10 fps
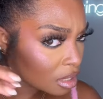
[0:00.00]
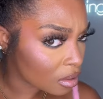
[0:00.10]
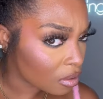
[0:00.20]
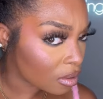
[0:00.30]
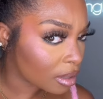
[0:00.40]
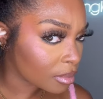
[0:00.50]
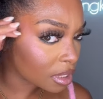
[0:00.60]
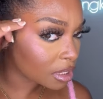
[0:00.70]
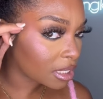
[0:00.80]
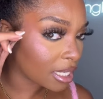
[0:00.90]
I'm
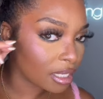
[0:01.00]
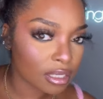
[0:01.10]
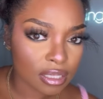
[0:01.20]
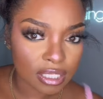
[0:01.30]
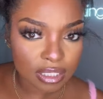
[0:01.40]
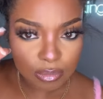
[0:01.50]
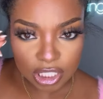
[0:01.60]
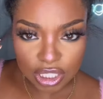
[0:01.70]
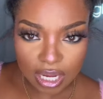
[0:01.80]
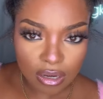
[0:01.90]
gonna take this
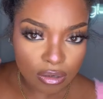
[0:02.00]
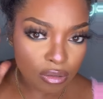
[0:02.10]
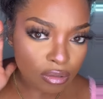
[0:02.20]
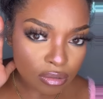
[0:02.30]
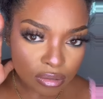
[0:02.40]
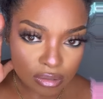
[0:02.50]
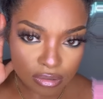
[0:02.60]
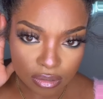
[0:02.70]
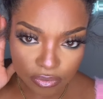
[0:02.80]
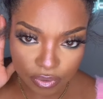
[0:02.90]
much out, I
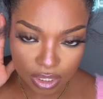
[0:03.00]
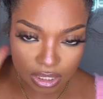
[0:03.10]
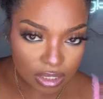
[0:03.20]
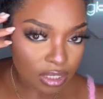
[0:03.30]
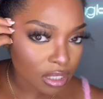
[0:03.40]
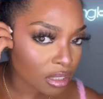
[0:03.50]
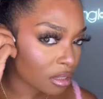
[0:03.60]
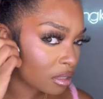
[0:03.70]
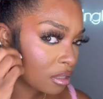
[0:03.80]
don't know if you can see.